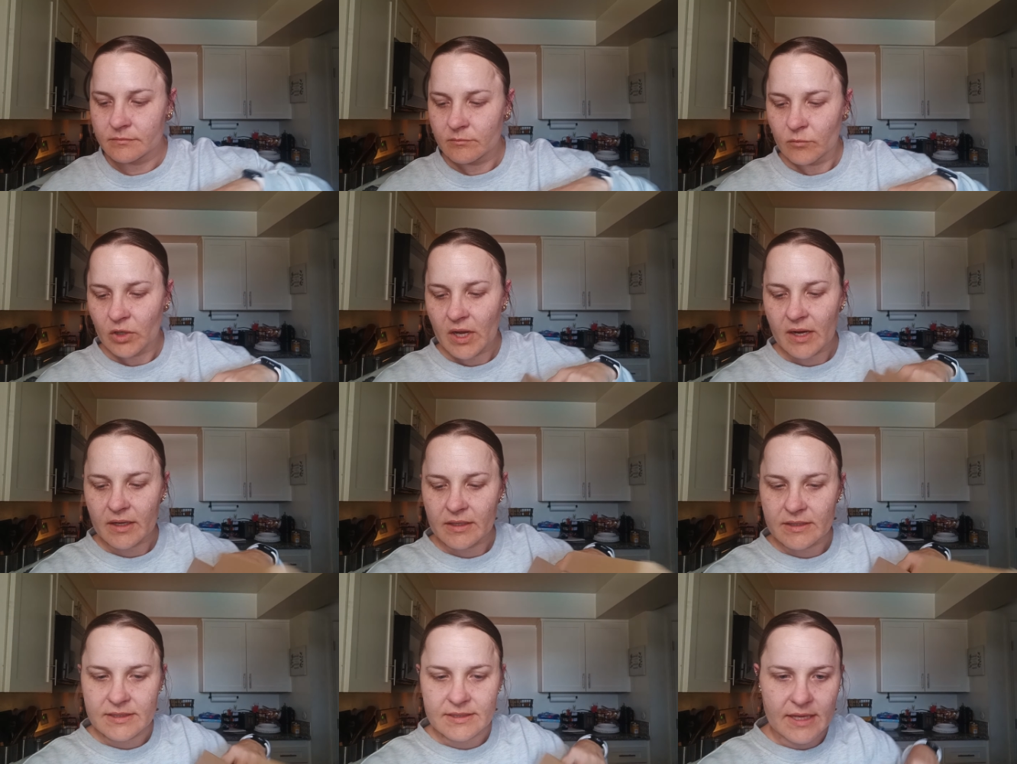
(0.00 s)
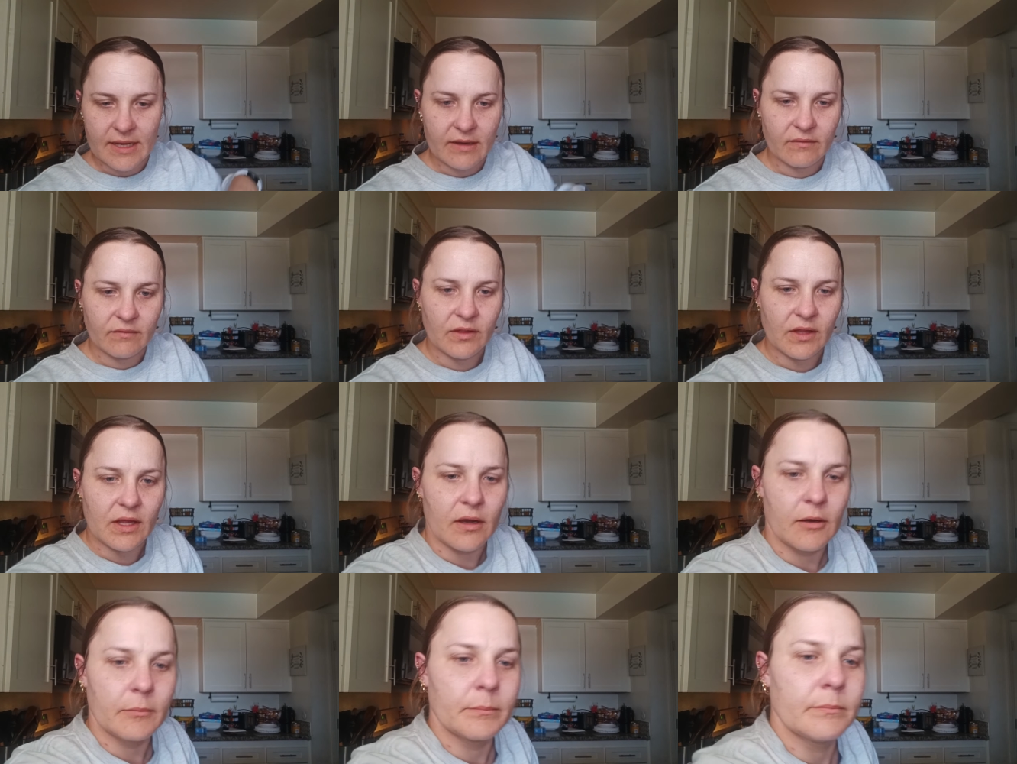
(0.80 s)
We're not going to save the
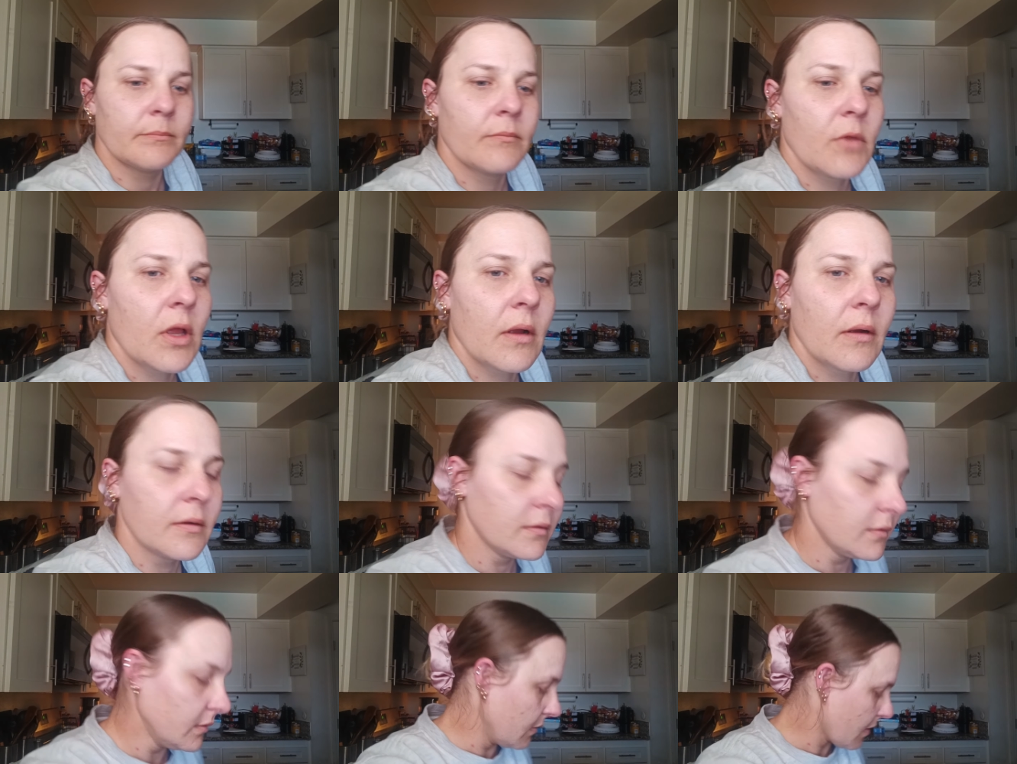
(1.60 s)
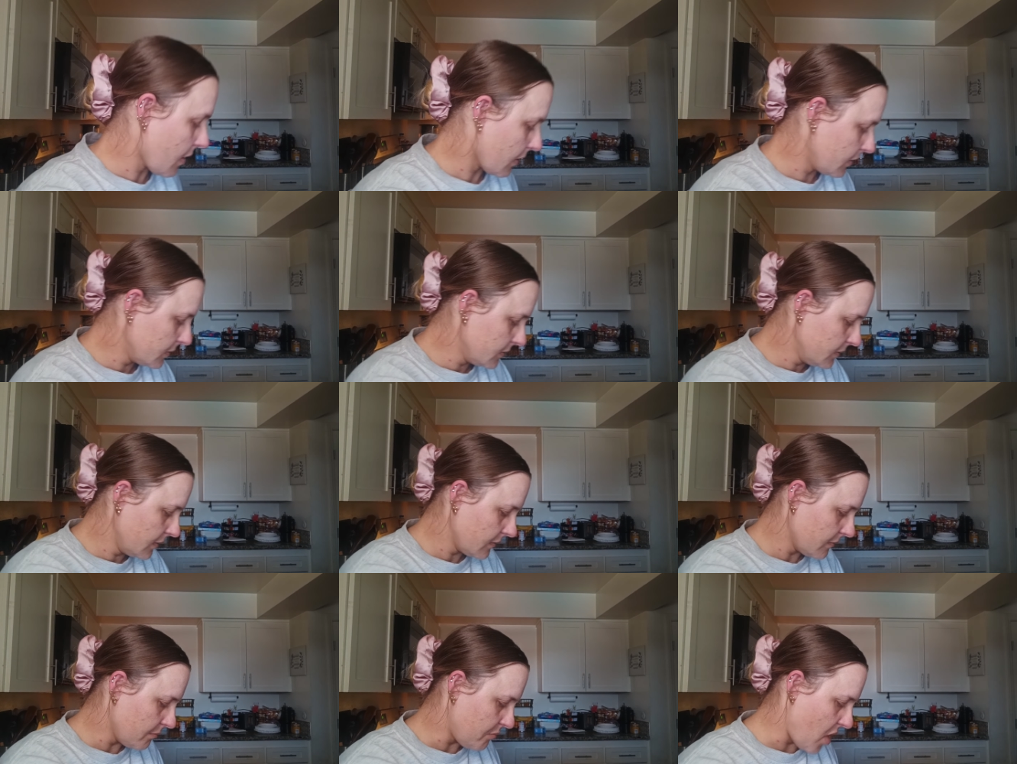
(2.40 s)
um,
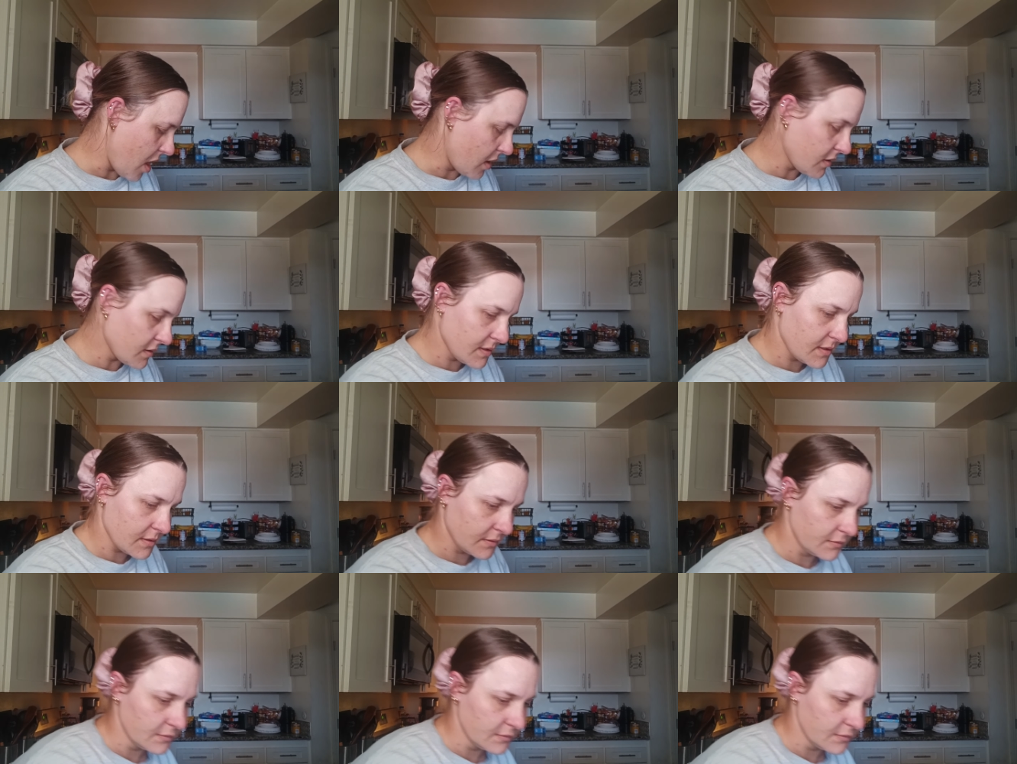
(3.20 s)
box.